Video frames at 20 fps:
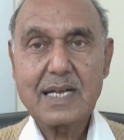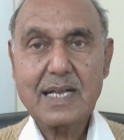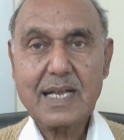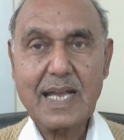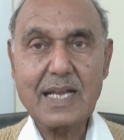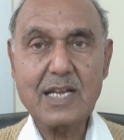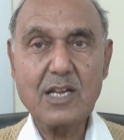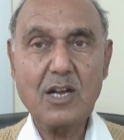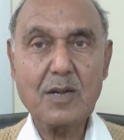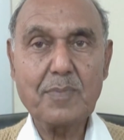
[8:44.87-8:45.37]

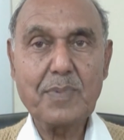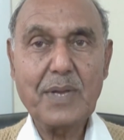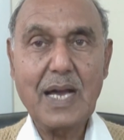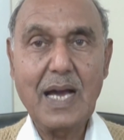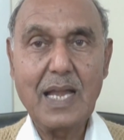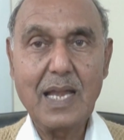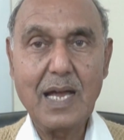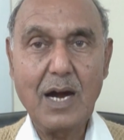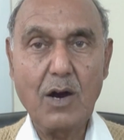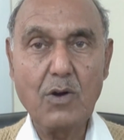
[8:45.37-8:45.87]
cannot be
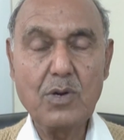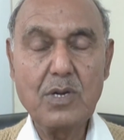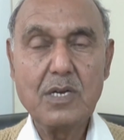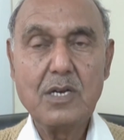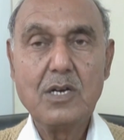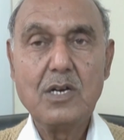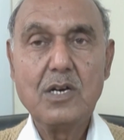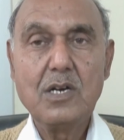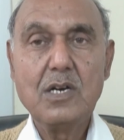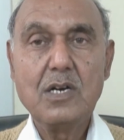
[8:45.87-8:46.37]
allowed
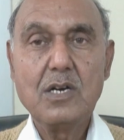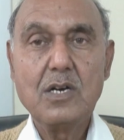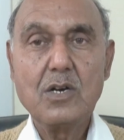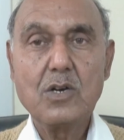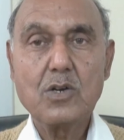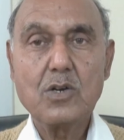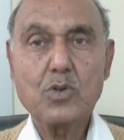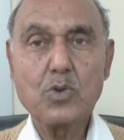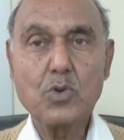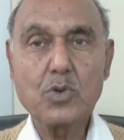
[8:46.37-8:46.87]

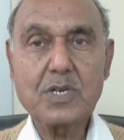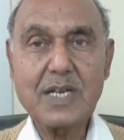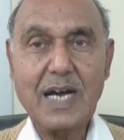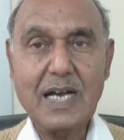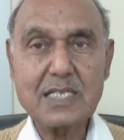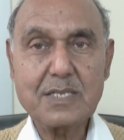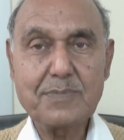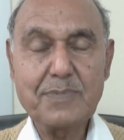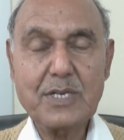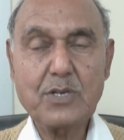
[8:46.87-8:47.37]
to
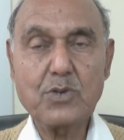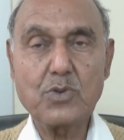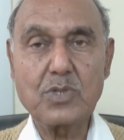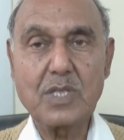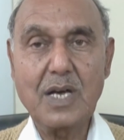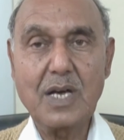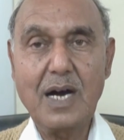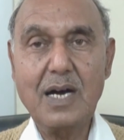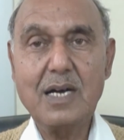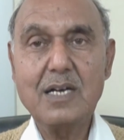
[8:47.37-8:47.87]
transmit to
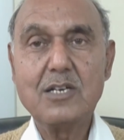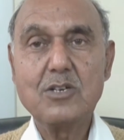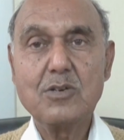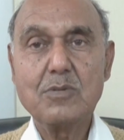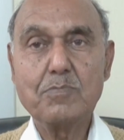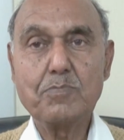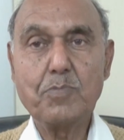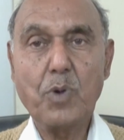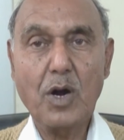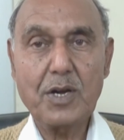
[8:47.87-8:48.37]
the
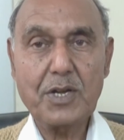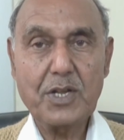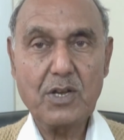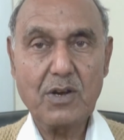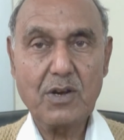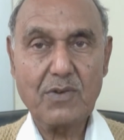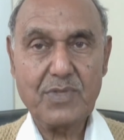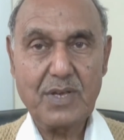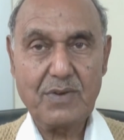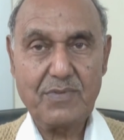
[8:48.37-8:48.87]
body
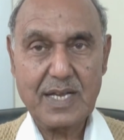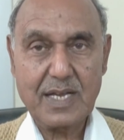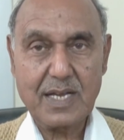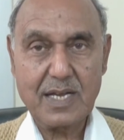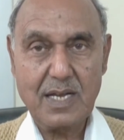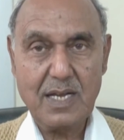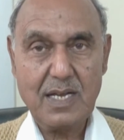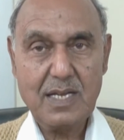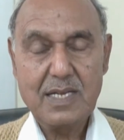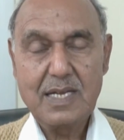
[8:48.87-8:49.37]
of the
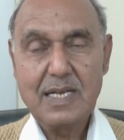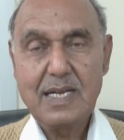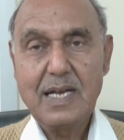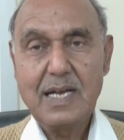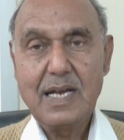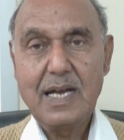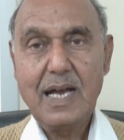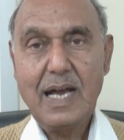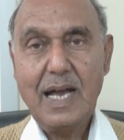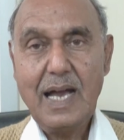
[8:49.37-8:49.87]
vehicle
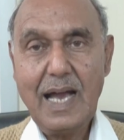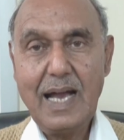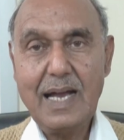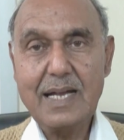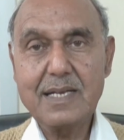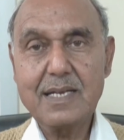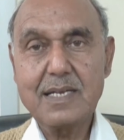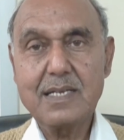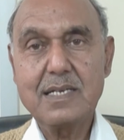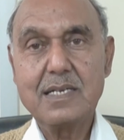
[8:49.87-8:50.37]

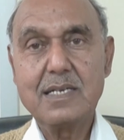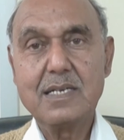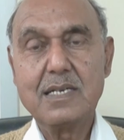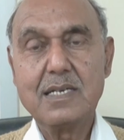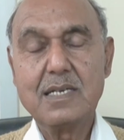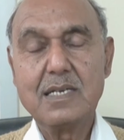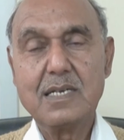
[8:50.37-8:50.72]
and